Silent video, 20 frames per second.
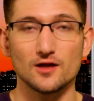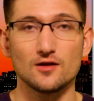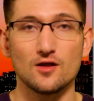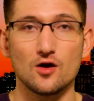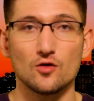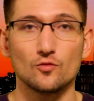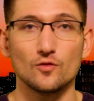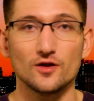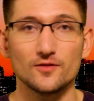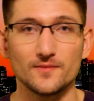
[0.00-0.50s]

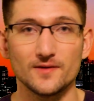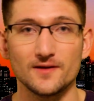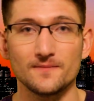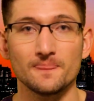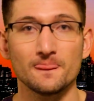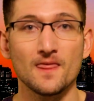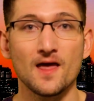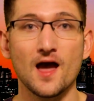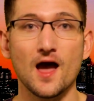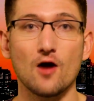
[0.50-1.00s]
along with me,
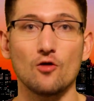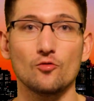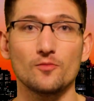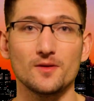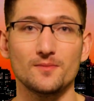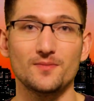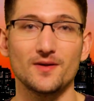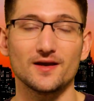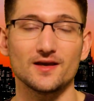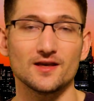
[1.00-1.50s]
I will
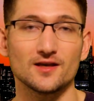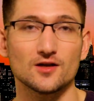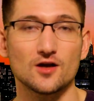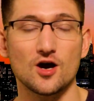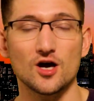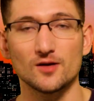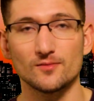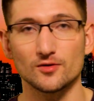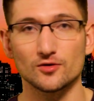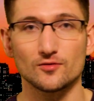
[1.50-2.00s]
be picking
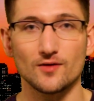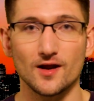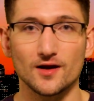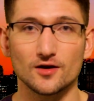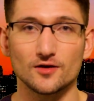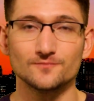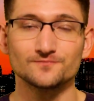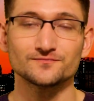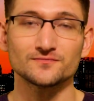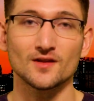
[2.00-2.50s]
Conor
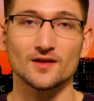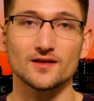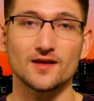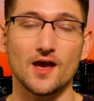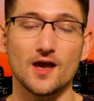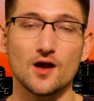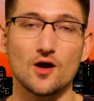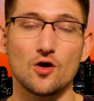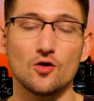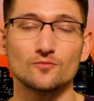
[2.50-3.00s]
McGregor
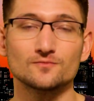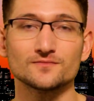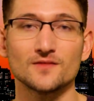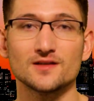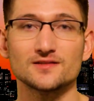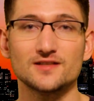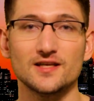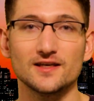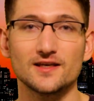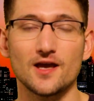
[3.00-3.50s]
KO,
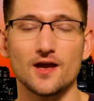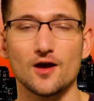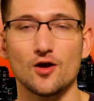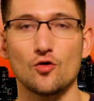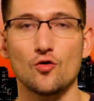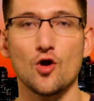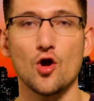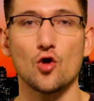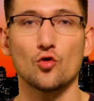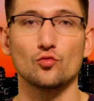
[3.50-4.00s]

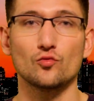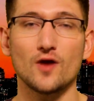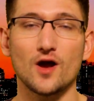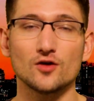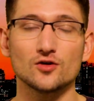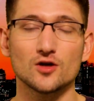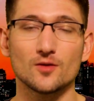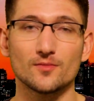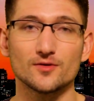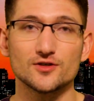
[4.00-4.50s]
TKO,
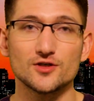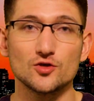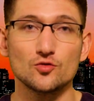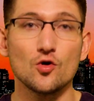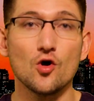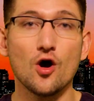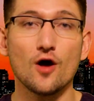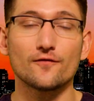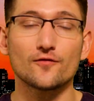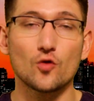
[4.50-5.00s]
round number 2.
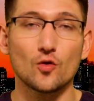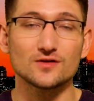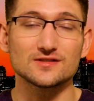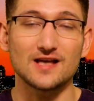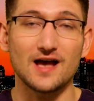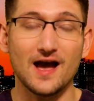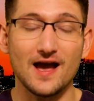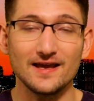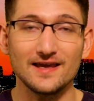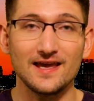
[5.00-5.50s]
Of
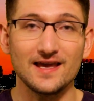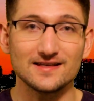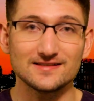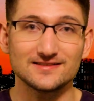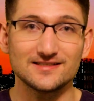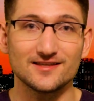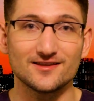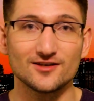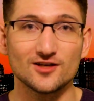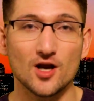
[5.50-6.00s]
course, I can't
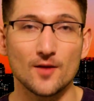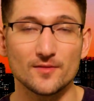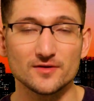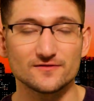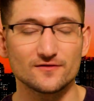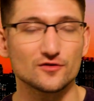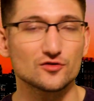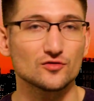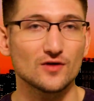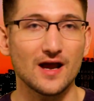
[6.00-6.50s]
see the numbers
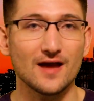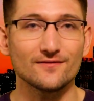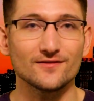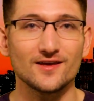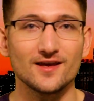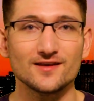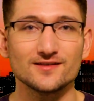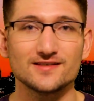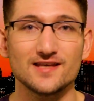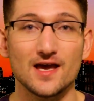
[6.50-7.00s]
for
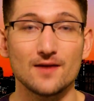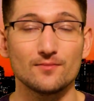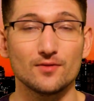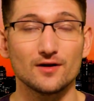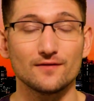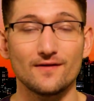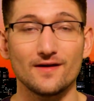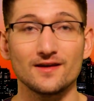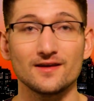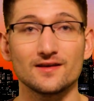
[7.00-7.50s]
DraftKings yet,
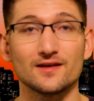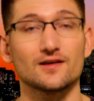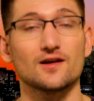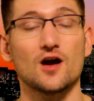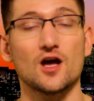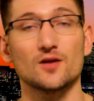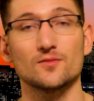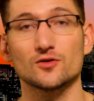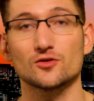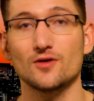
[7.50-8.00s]
but if I can get
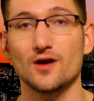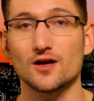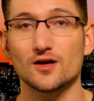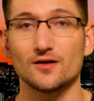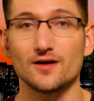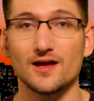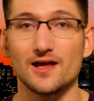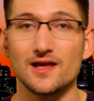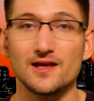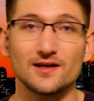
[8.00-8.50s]
Conor
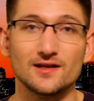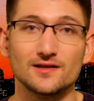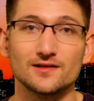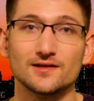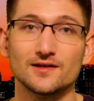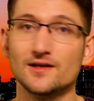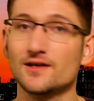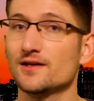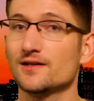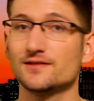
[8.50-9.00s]
McGregor at
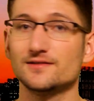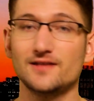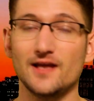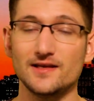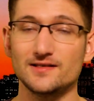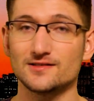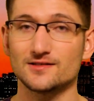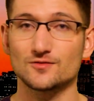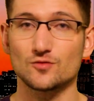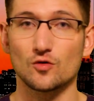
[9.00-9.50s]
any
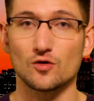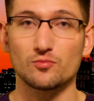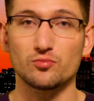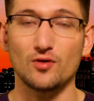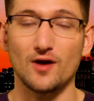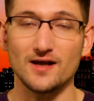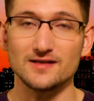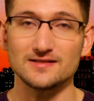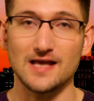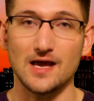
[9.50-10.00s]
decent sort of
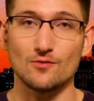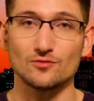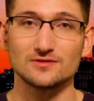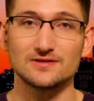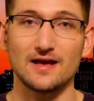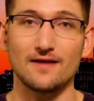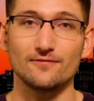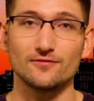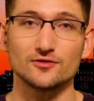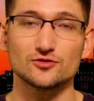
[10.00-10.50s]
price, I will
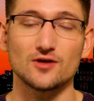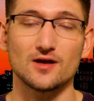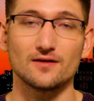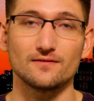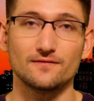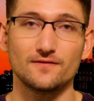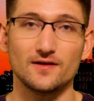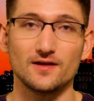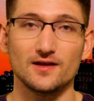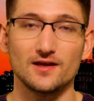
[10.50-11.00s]
definitely try to
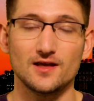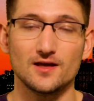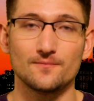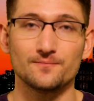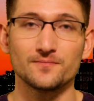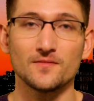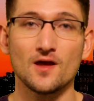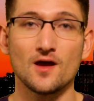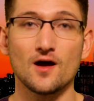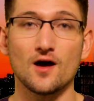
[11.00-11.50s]
fit
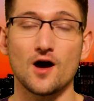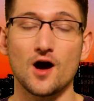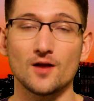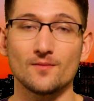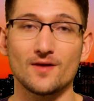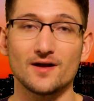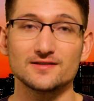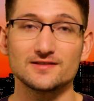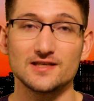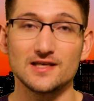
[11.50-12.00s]
him on
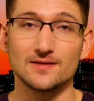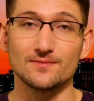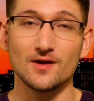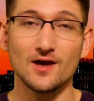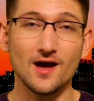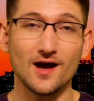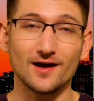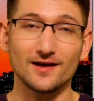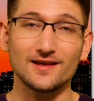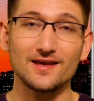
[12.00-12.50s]
my team.
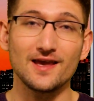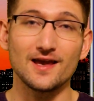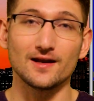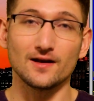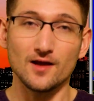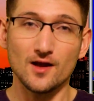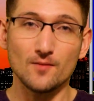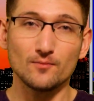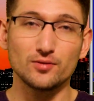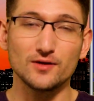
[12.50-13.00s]
Again,
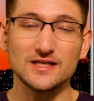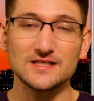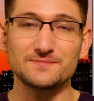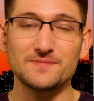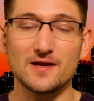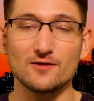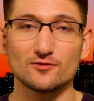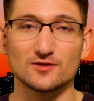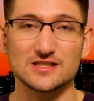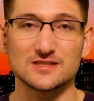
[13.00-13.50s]
please
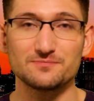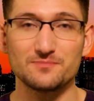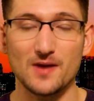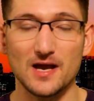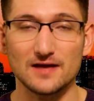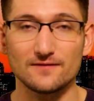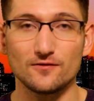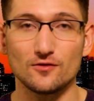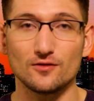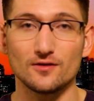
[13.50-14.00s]
be
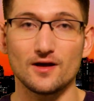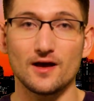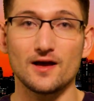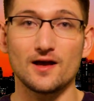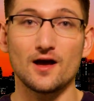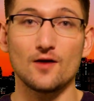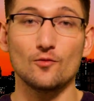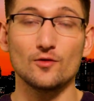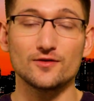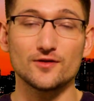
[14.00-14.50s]
respectful
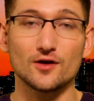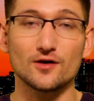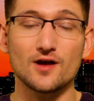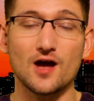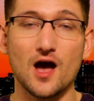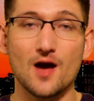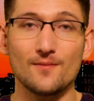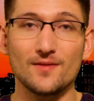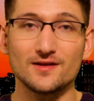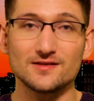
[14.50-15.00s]
with your
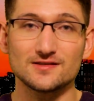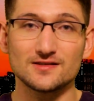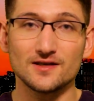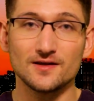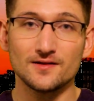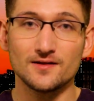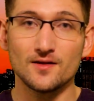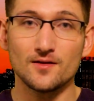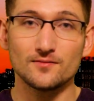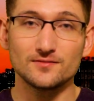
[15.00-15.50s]
comments
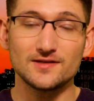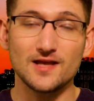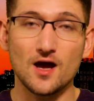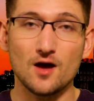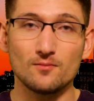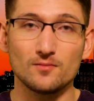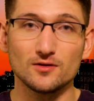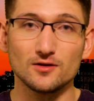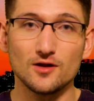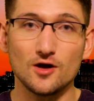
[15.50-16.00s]

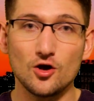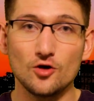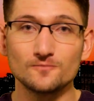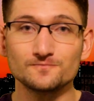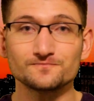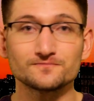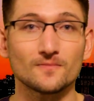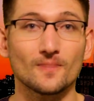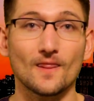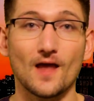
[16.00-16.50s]
down below.
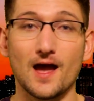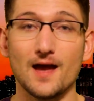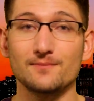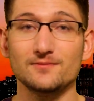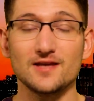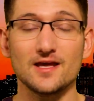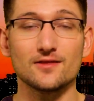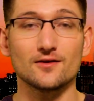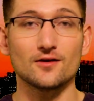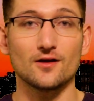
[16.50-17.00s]
I'm
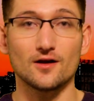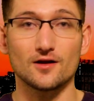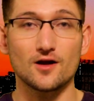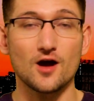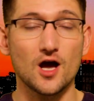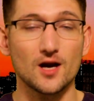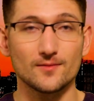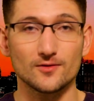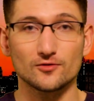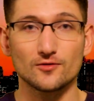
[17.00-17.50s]
neither a
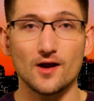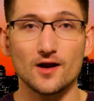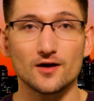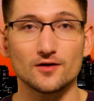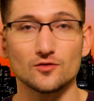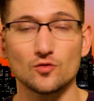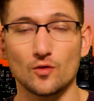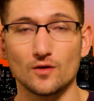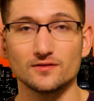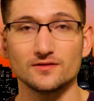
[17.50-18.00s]
Conor
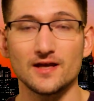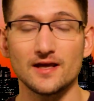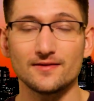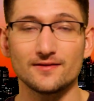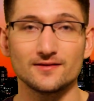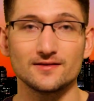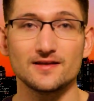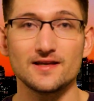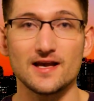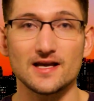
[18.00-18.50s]
McGregor nor a
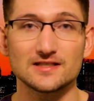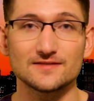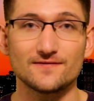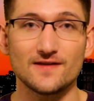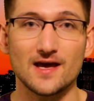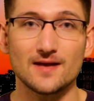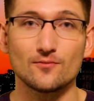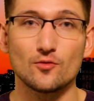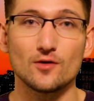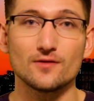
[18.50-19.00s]
Nathan Diaz
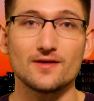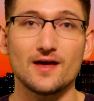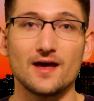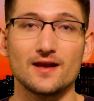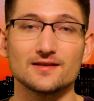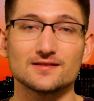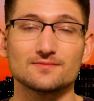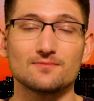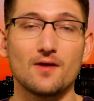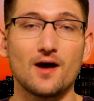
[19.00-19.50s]
fanboy. That
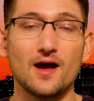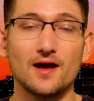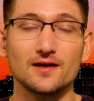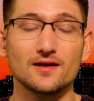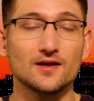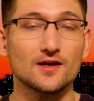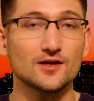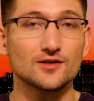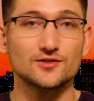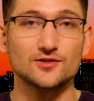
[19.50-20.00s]
is
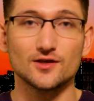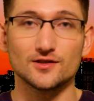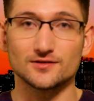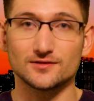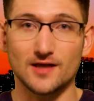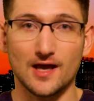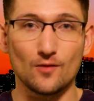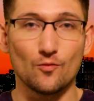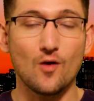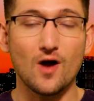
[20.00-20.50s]

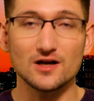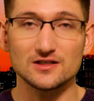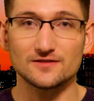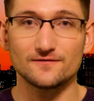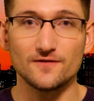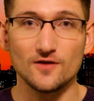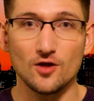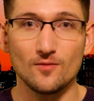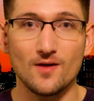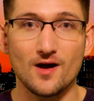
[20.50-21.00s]
I
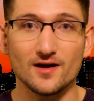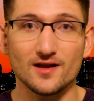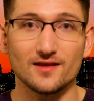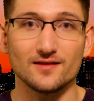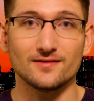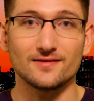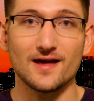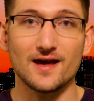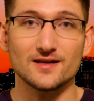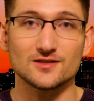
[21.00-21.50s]
watched film on it,
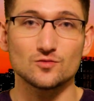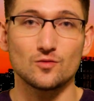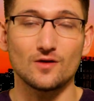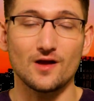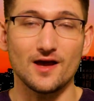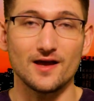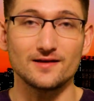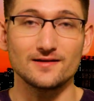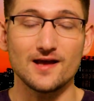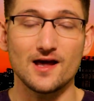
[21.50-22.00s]
and that is what
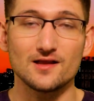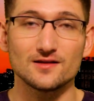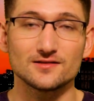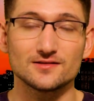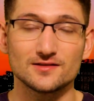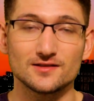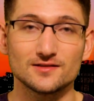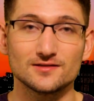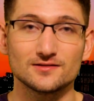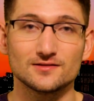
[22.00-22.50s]
I
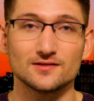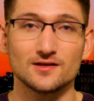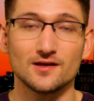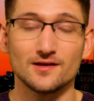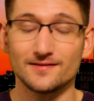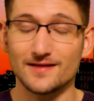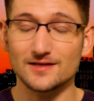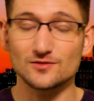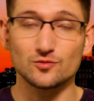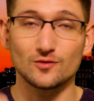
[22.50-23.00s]
analyzed.
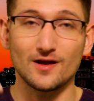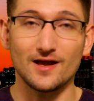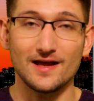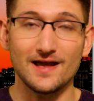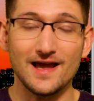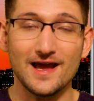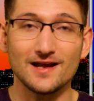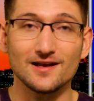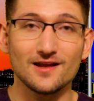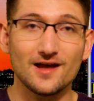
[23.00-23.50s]
That's what I
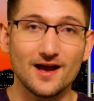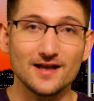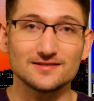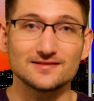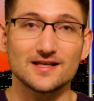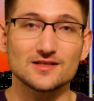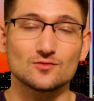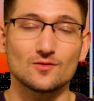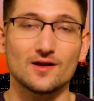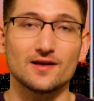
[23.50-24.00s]
analyzed.
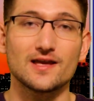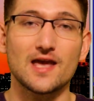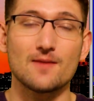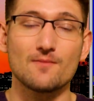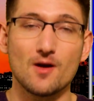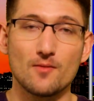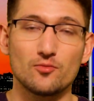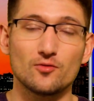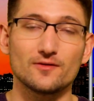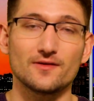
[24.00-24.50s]
That's what I came
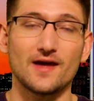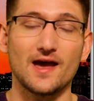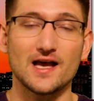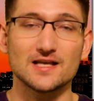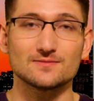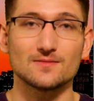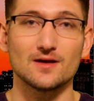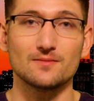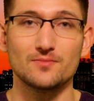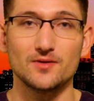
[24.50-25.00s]
up with
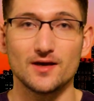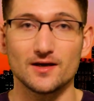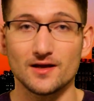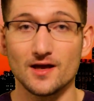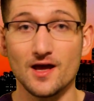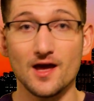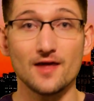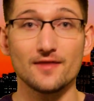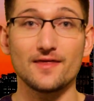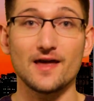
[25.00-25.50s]
as my pick.
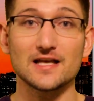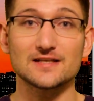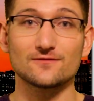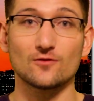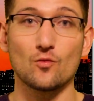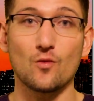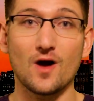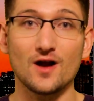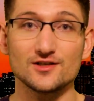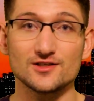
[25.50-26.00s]
Thanks for
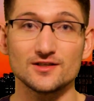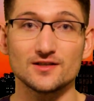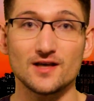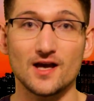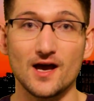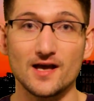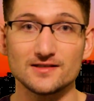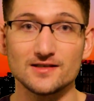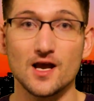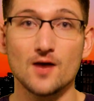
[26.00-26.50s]
watching,
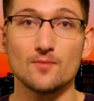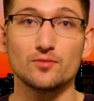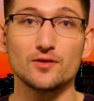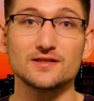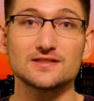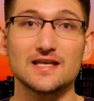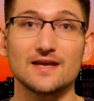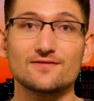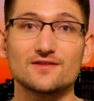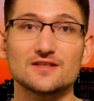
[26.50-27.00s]
guys.
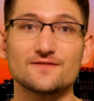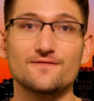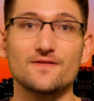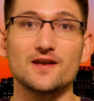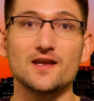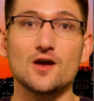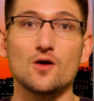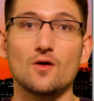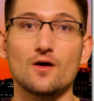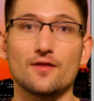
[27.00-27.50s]
Please give this
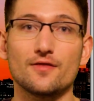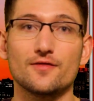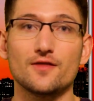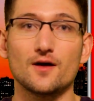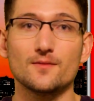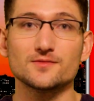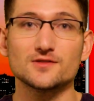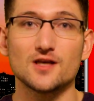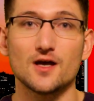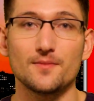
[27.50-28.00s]
video a
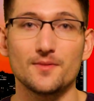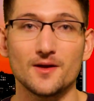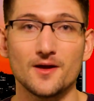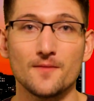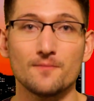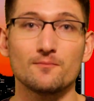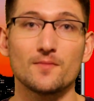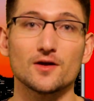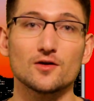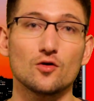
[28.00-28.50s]
thumbs up.
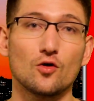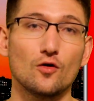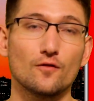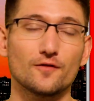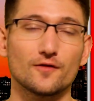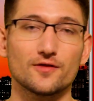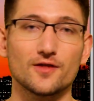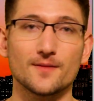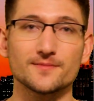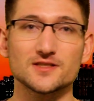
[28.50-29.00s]
My goal
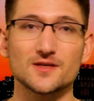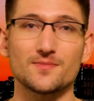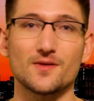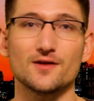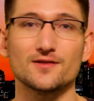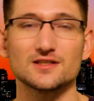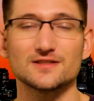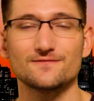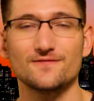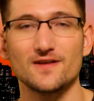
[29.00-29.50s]
for thumbs up
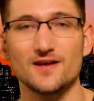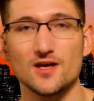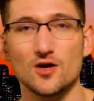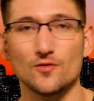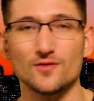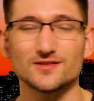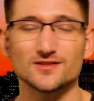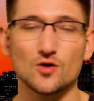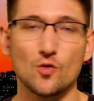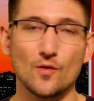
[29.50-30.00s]
on this
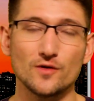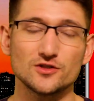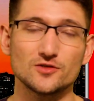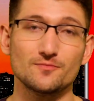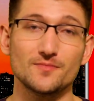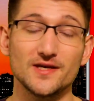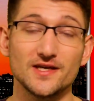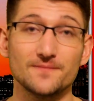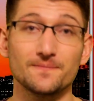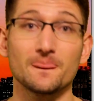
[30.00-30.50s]
video is going to
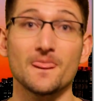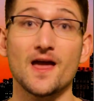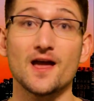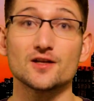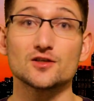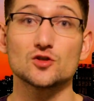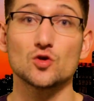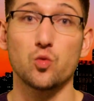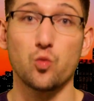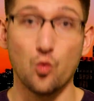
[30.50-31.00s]
be
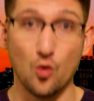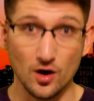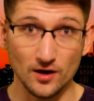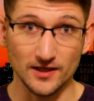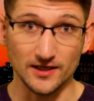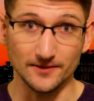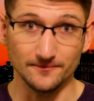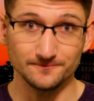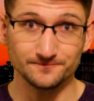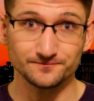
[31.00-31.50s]

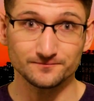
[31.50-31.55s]
20.